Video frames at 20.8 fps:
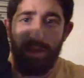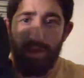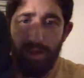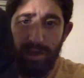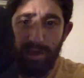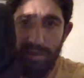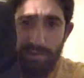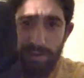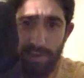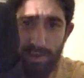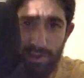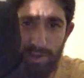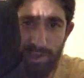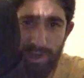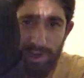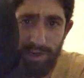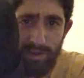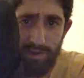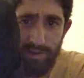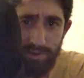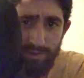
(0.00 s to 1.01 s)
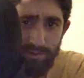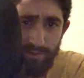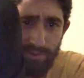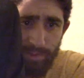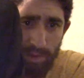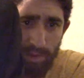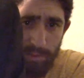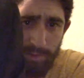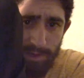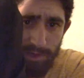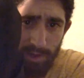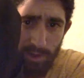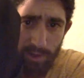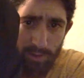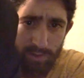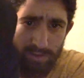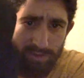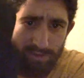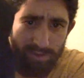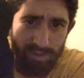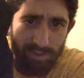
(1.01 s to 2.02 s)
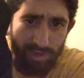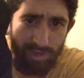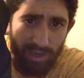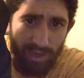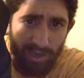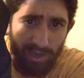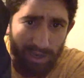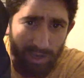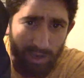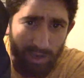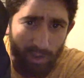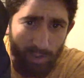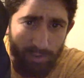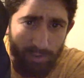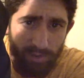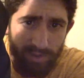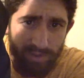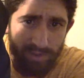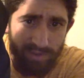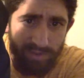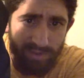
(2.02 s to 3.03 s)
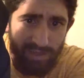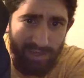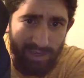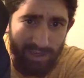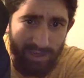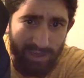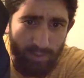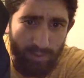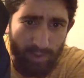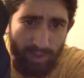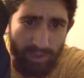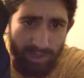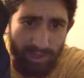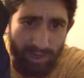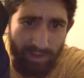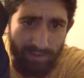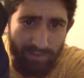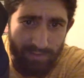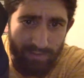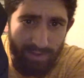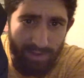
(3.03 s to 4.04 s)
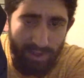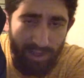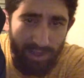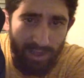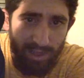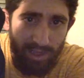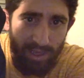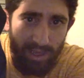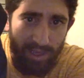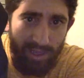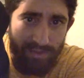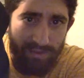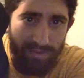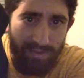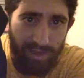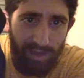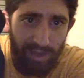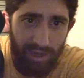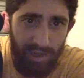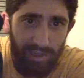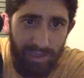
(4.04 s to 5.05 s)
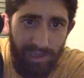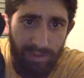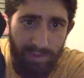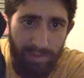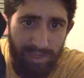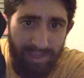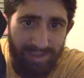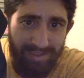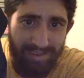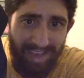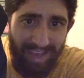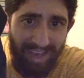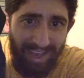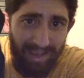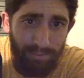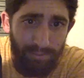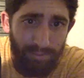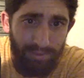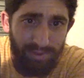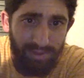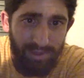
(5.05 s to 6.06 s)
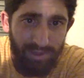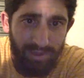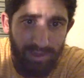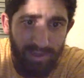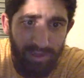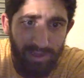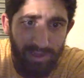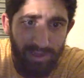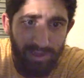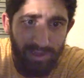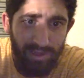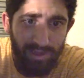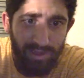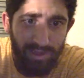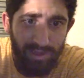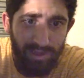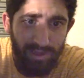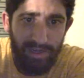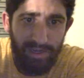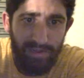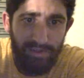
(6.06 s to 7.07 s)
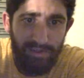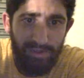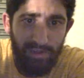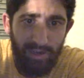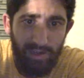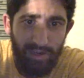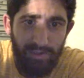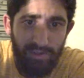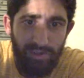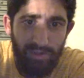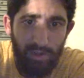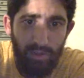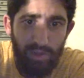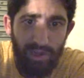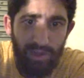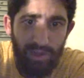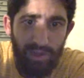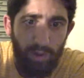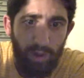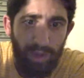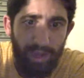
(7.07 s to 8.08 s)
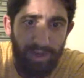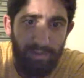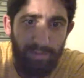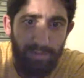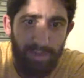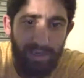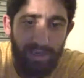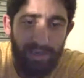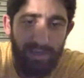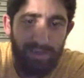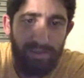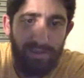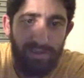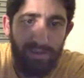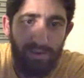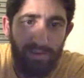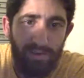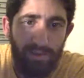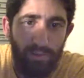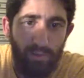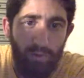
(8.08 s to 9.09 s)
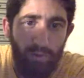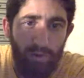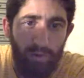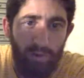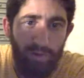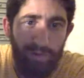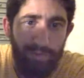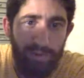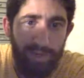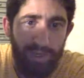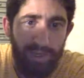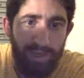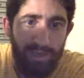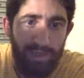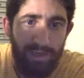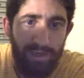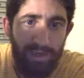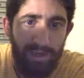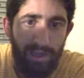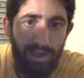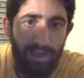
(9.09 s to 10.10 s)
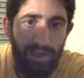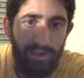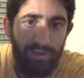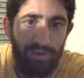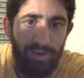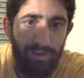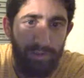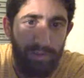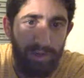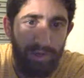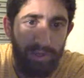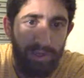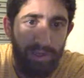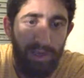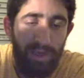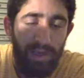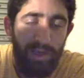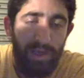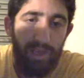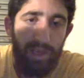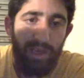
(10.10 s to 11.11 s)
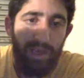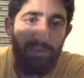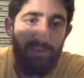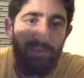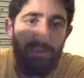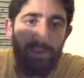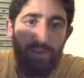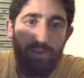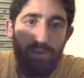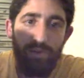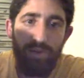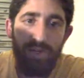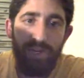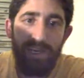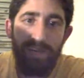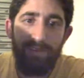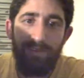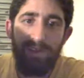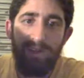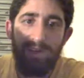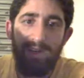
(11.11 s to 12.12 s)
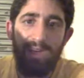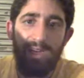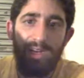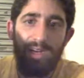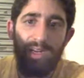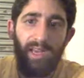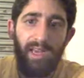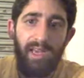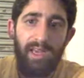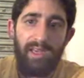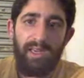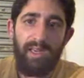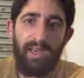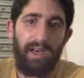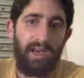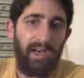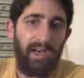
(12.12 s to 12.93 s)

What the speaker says: if you look at it from up close, I hope you can see it well enough. It's a little bit damp, right? But it's not soaking wet because of the water repellent treatment. If you leave it in a